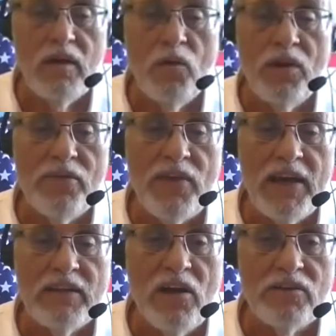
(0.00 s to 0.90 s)
want to
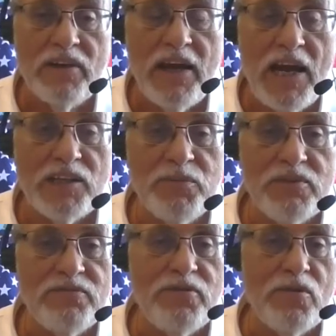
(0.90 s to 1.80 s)
thank Dr.
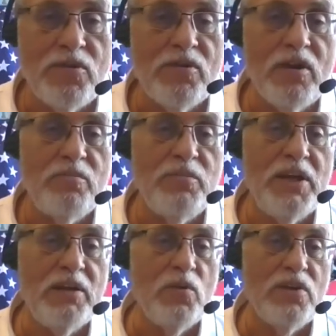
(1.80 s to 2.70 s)
Katzman for
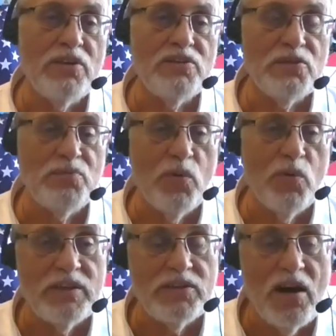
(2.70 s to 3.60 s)
being with us this
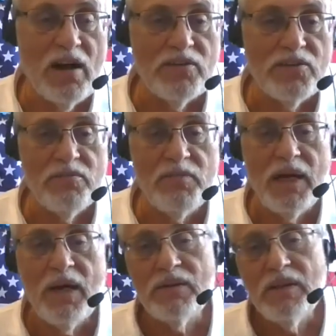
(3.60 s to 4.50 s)
morning to talk to us
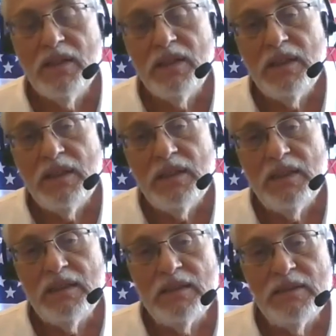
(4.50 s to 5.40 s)
about
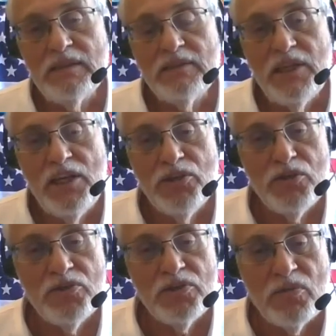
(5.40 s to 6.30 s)
the
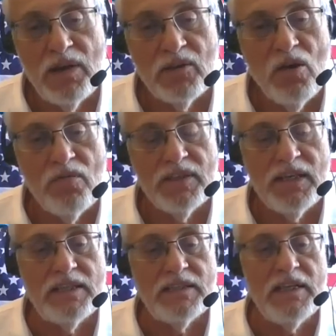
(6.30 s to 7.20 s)
issues around
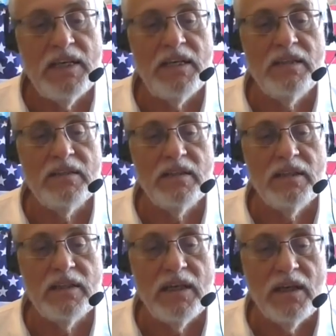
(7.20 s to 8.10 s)
COVID-19
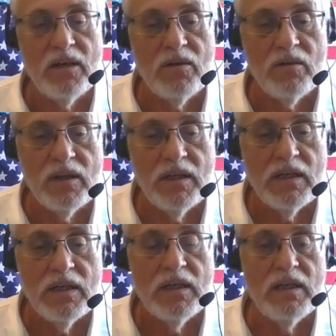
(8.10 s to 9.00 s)
and how
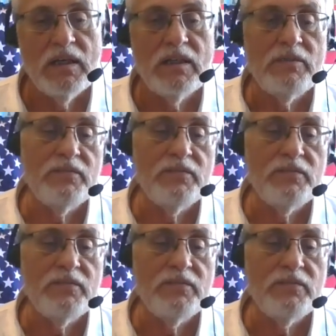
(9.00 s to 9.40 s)
uh,